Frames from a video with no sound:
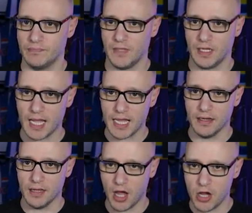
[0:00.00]
Again,
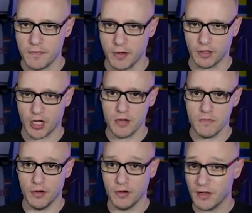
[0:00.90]
open,
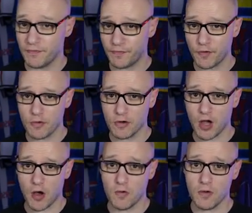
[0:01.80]
Coman, through on
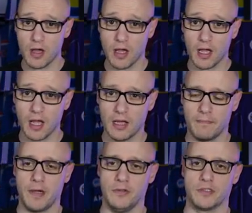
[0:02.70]
goal,
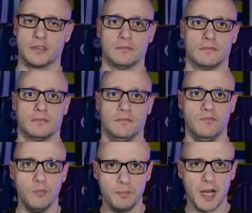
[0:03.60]
post.
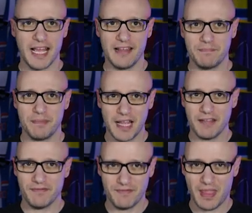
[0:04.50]
Blah, blah,
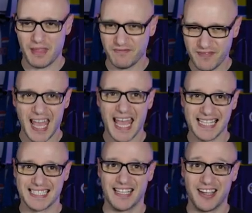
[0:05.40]

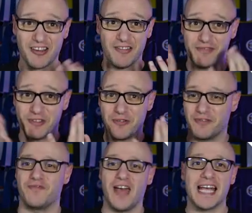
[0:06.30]
that, I can't even talk.
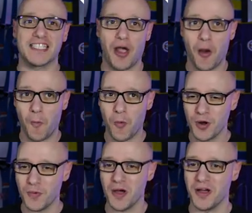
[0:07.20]
That
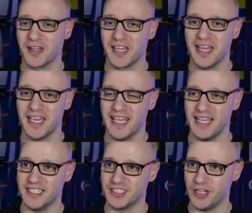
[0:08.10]
woodwork
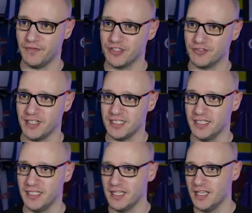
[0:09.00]
is so frustrating.